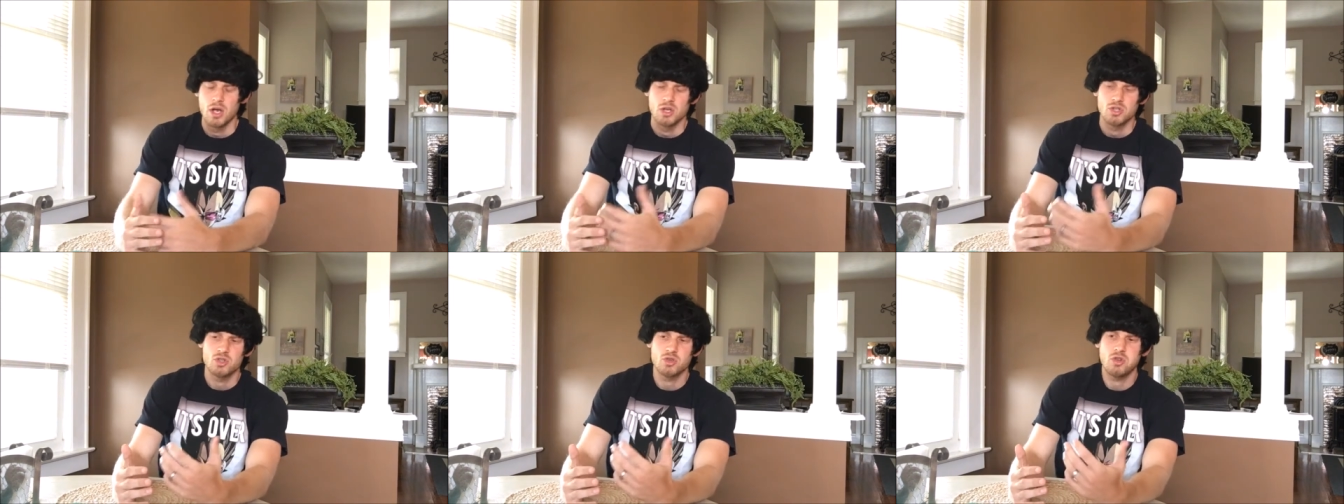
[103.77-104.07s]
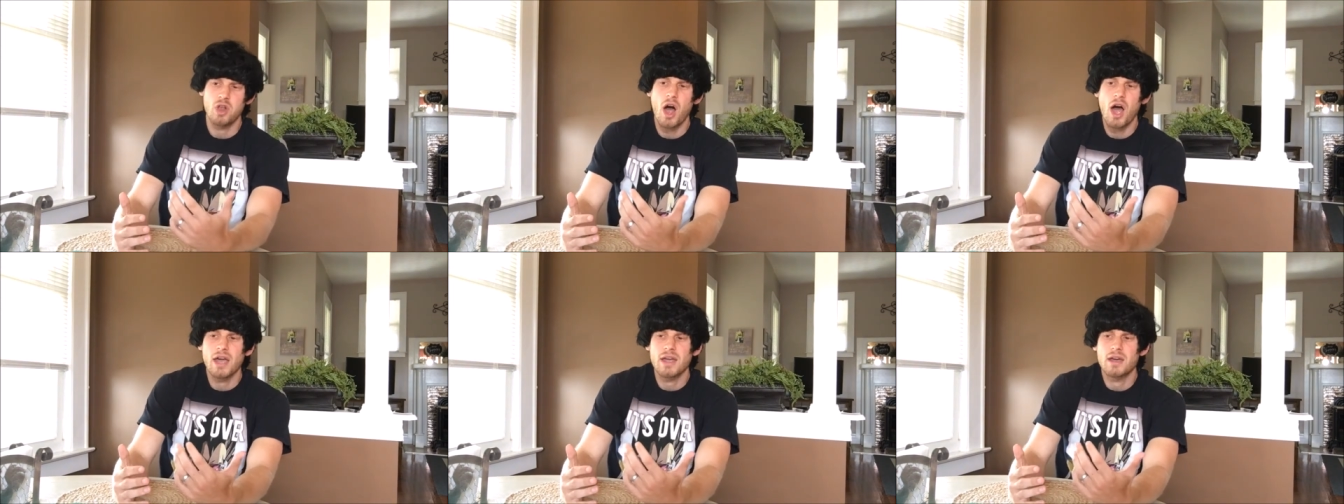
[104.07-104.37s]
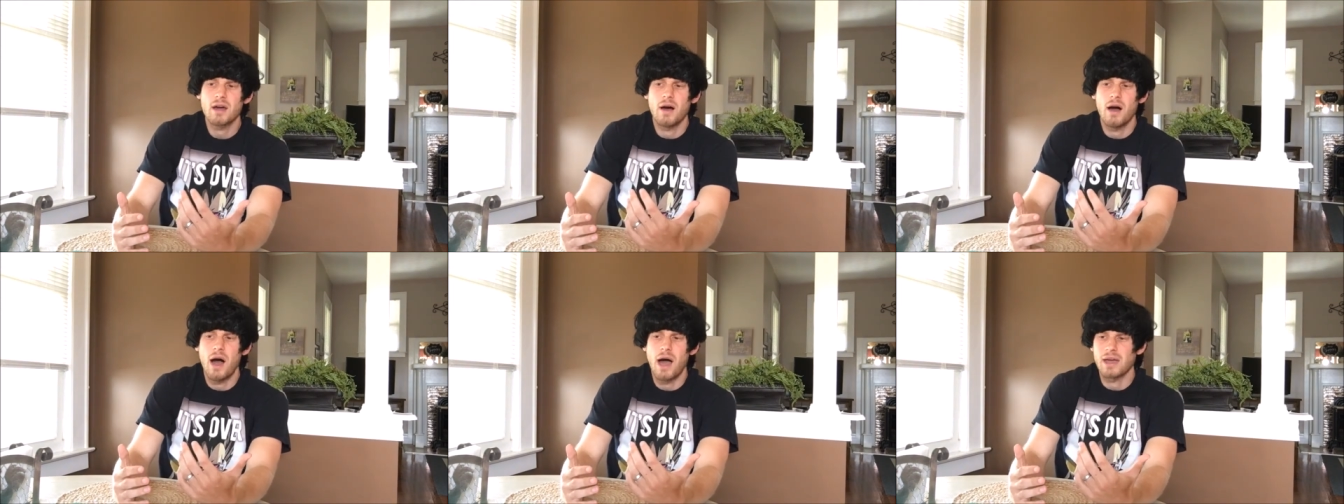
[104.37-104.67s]
So
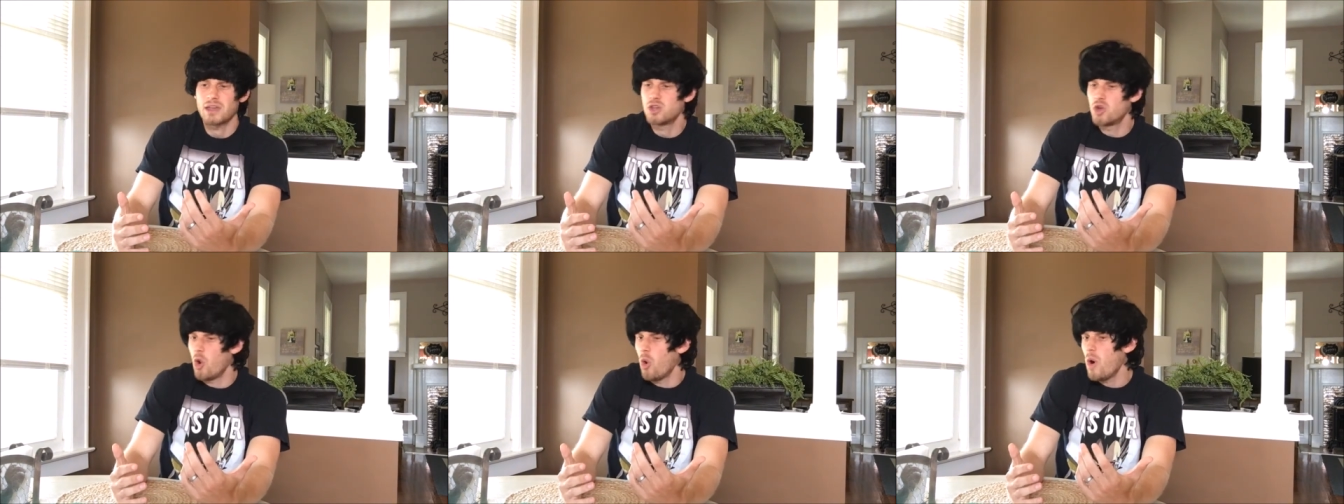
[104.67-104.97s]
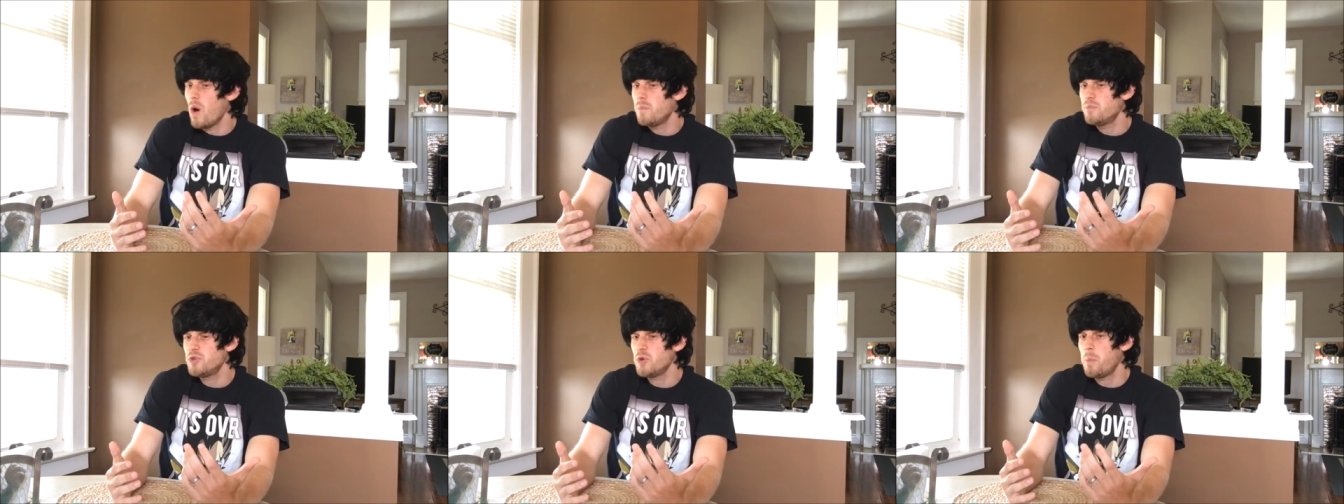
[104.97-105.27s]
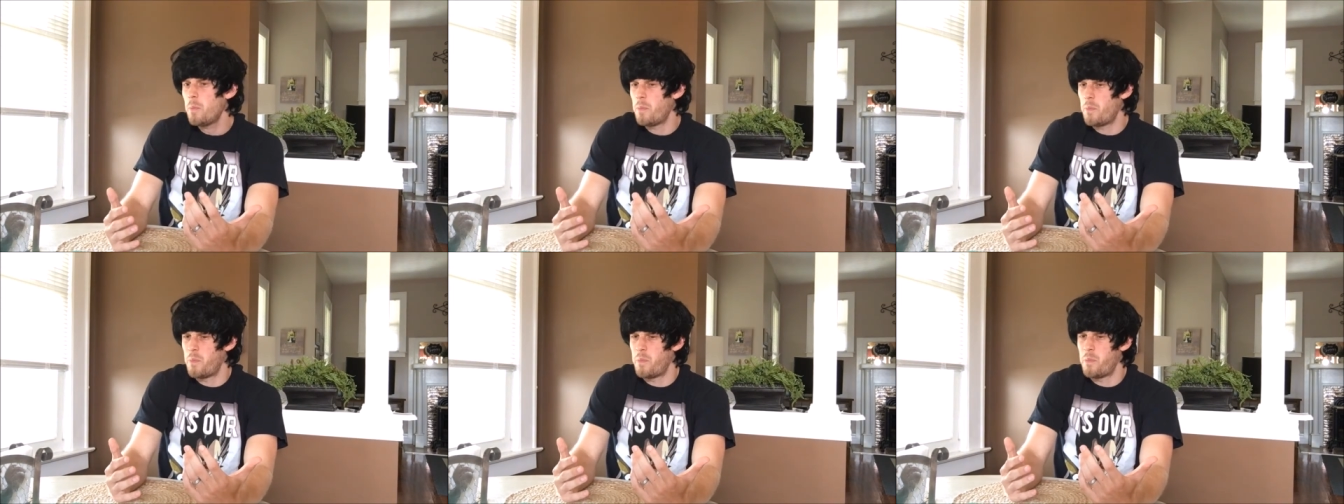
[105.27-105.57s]
like, I go up
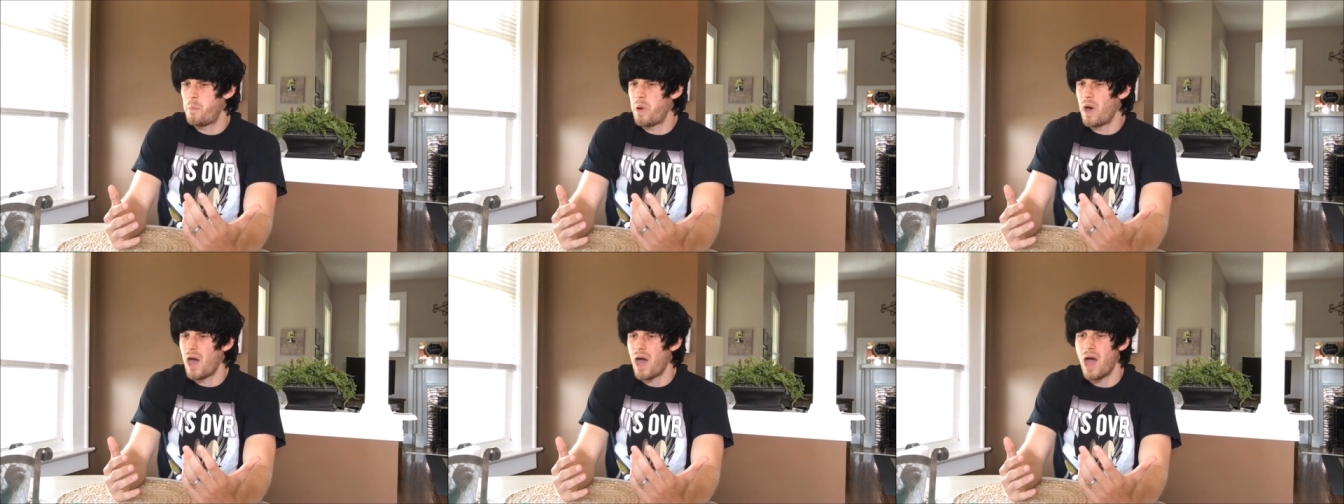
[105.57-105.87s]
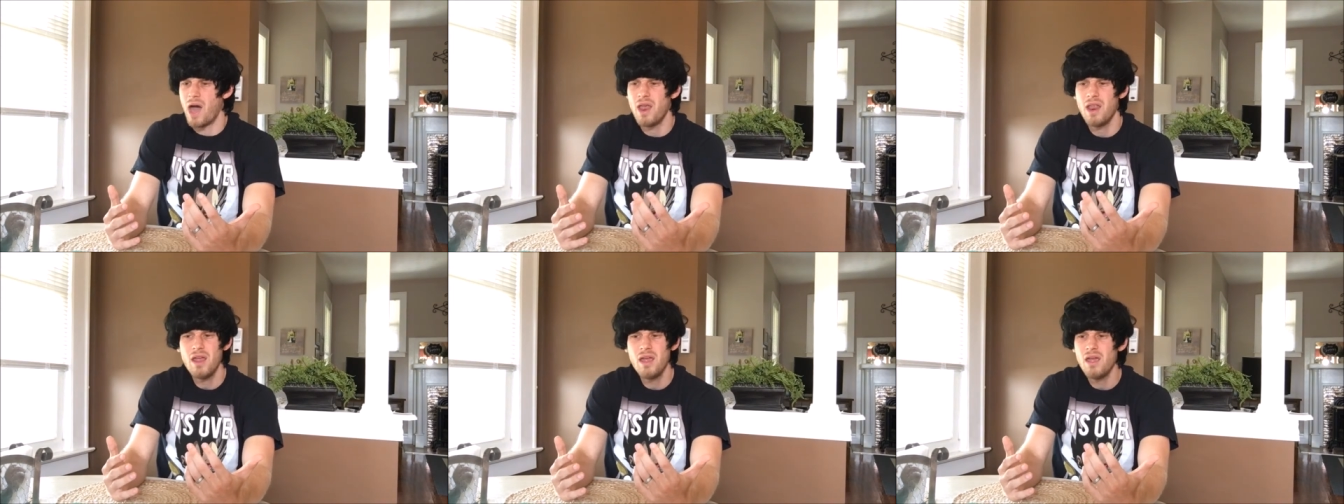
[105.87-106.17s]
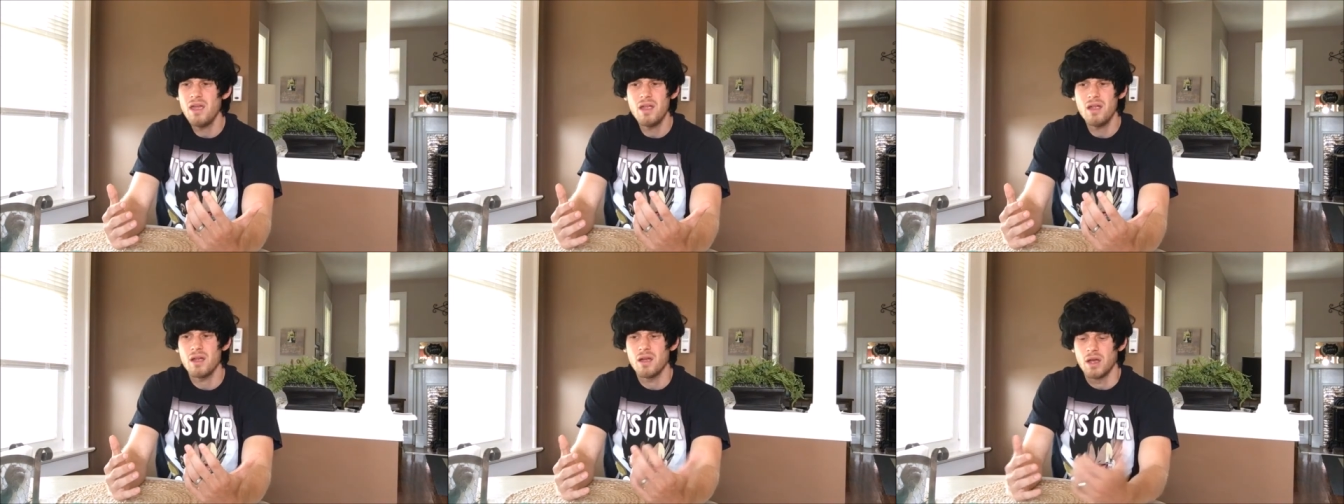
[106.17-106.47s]
to pet
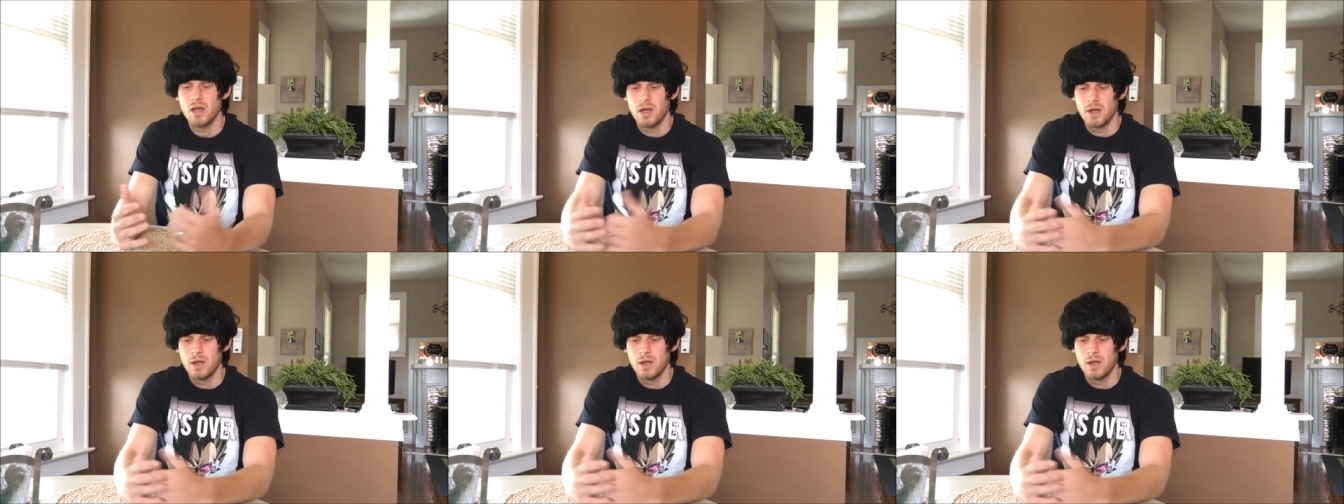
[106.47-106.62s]
it,